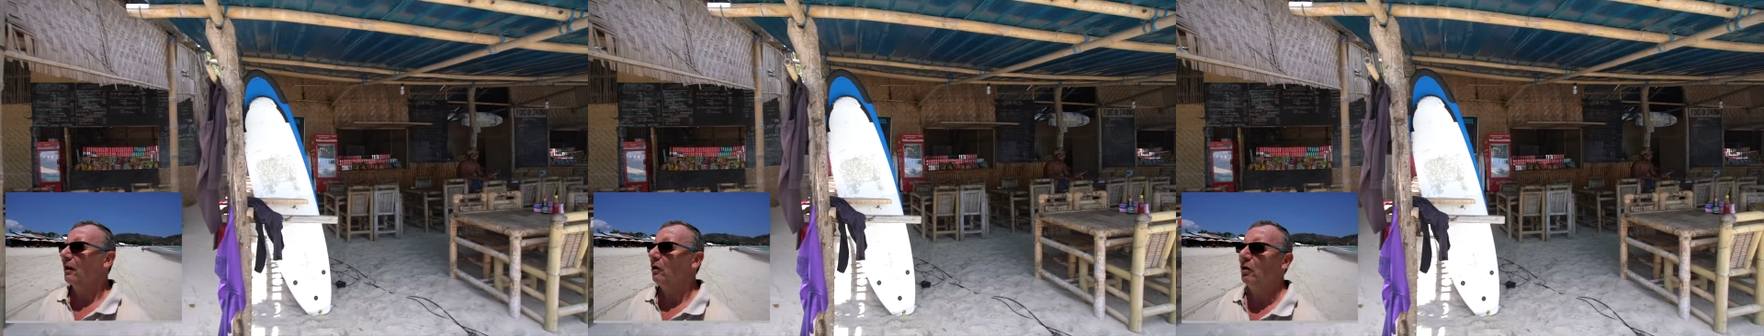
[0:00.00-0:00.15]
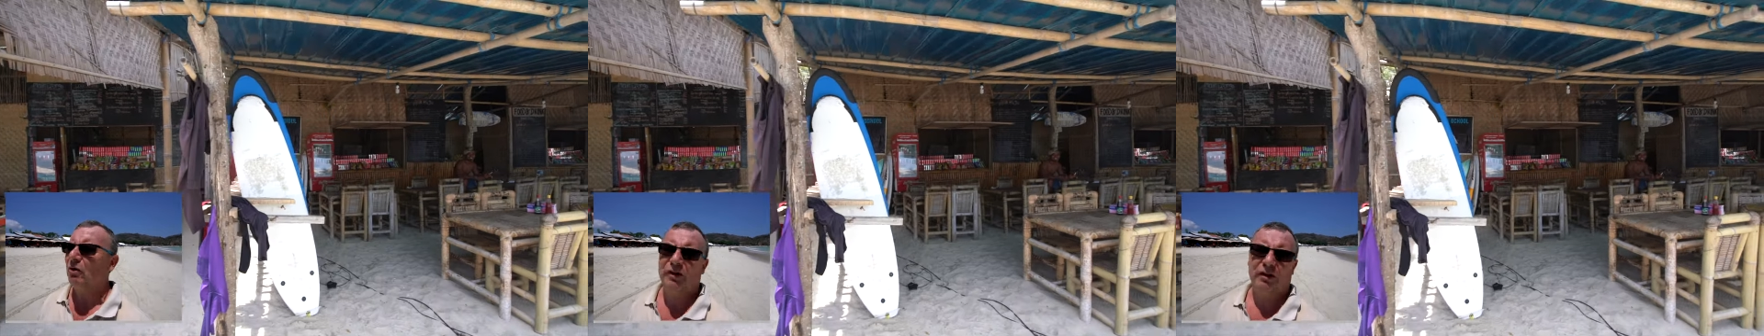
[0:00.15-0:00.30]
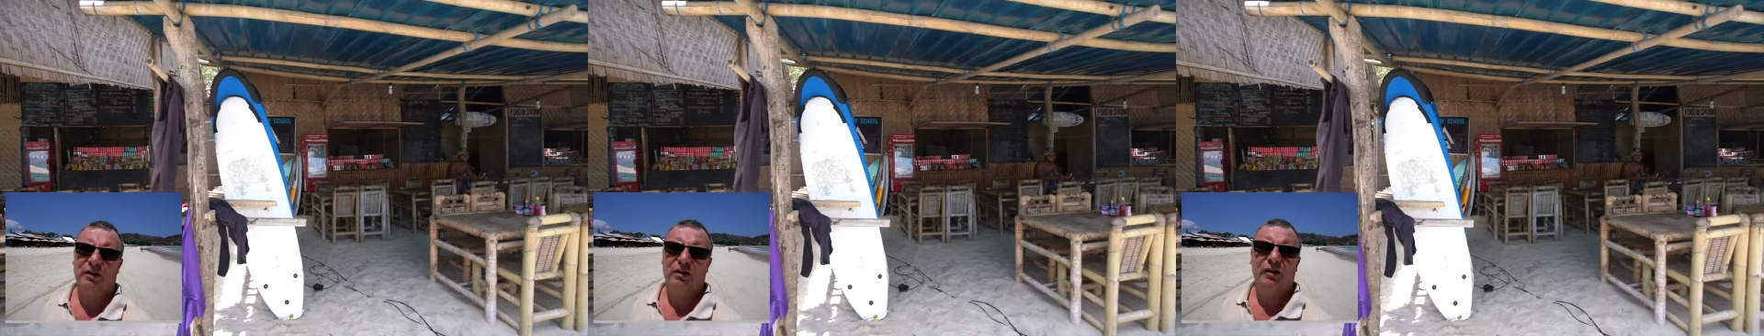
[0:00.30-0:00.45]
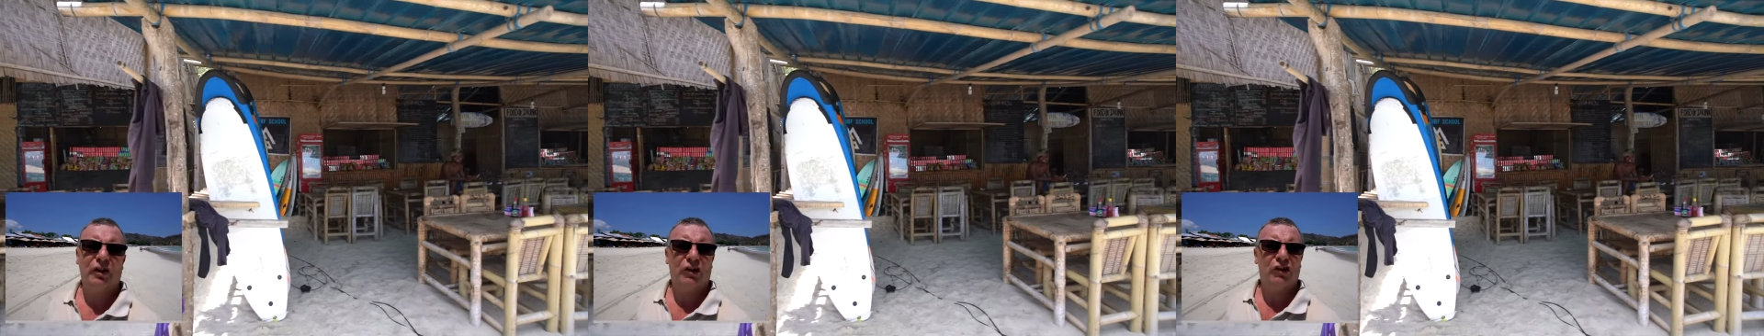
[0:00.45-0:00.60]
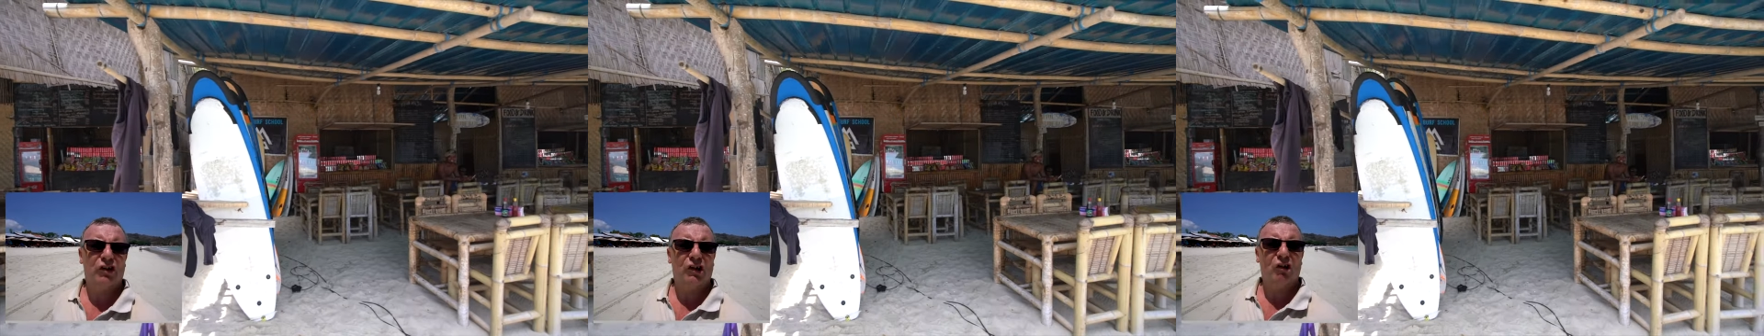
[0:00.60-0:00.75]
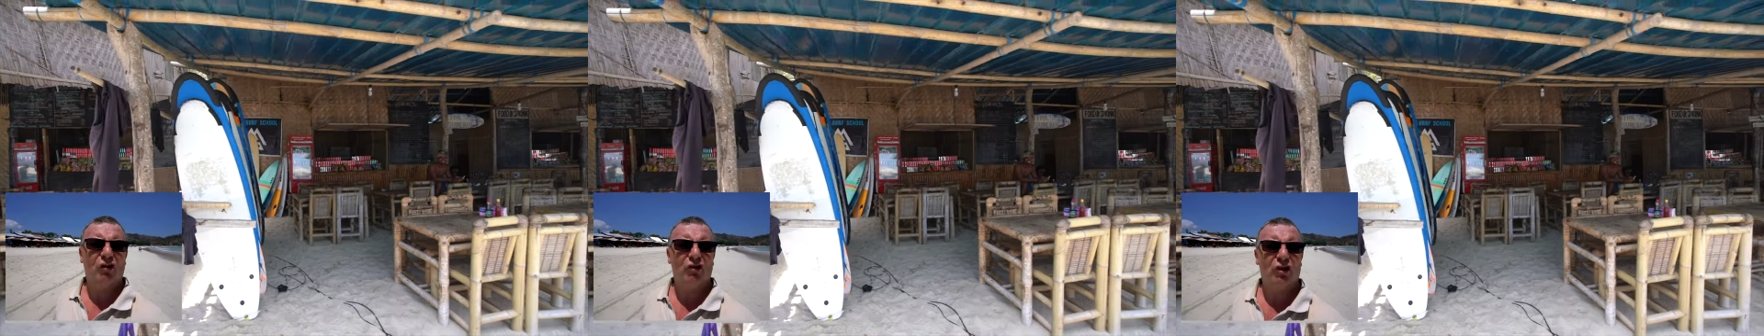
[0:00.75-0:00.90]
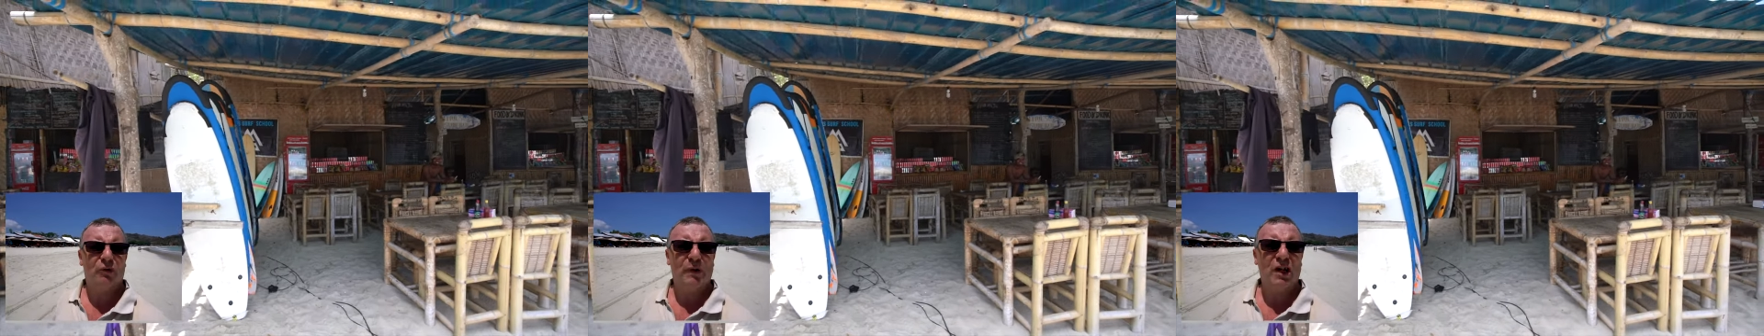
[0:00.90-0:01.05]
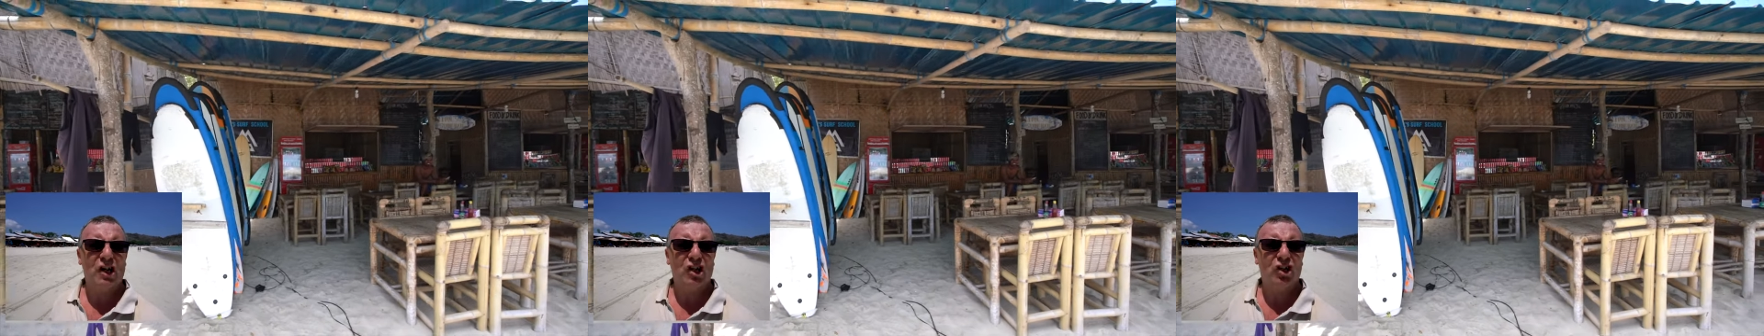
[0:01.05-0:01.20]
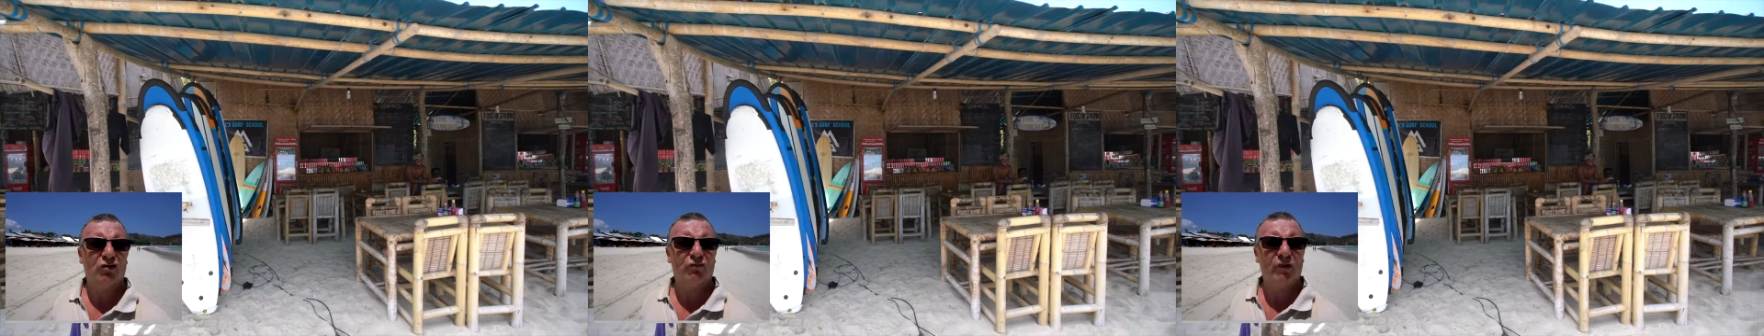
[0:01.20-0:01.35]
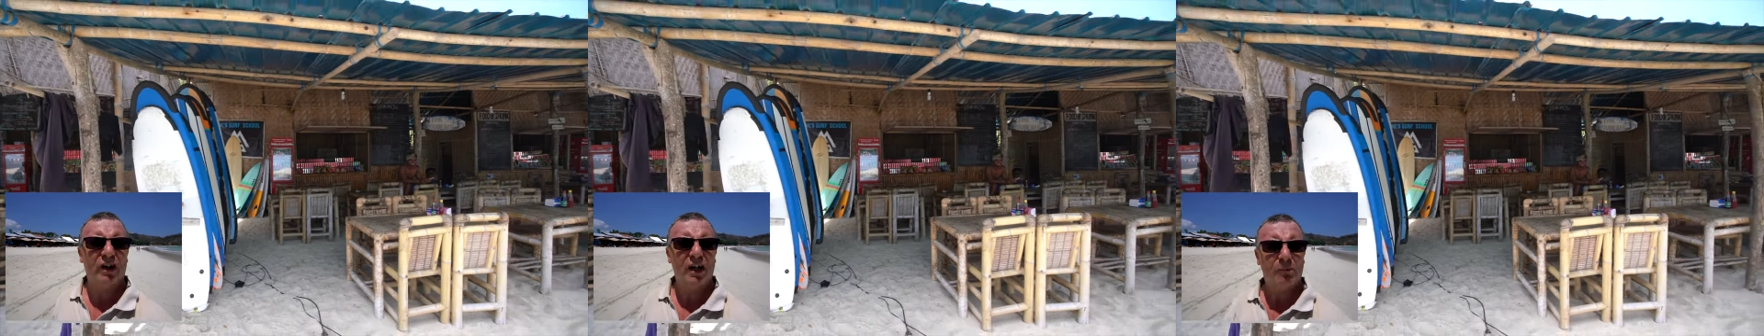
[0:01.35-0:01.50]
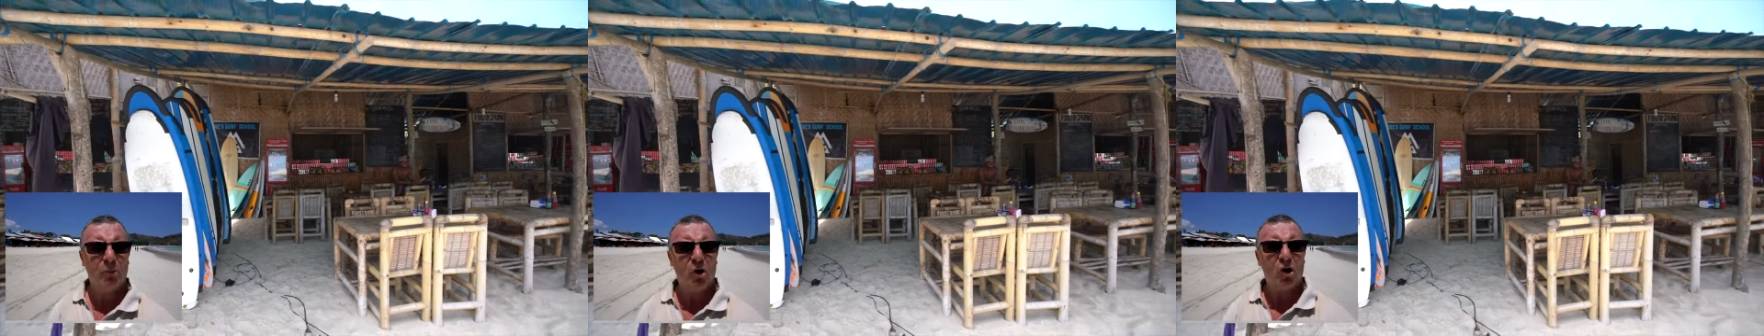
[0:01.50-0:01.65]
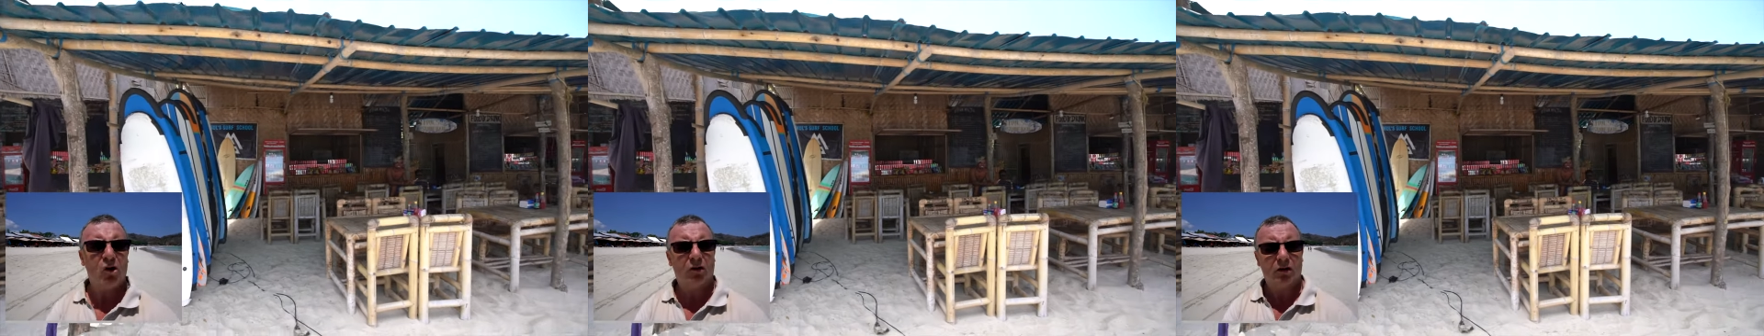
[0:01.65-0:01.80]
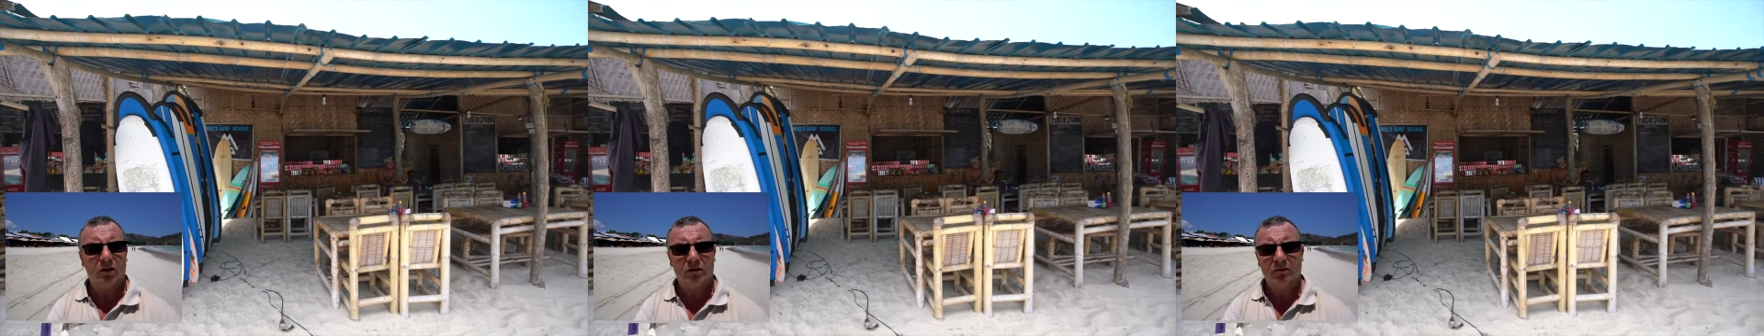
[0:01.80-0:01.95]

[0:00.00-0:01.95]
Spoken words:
or you can just chill on the beach and read a book.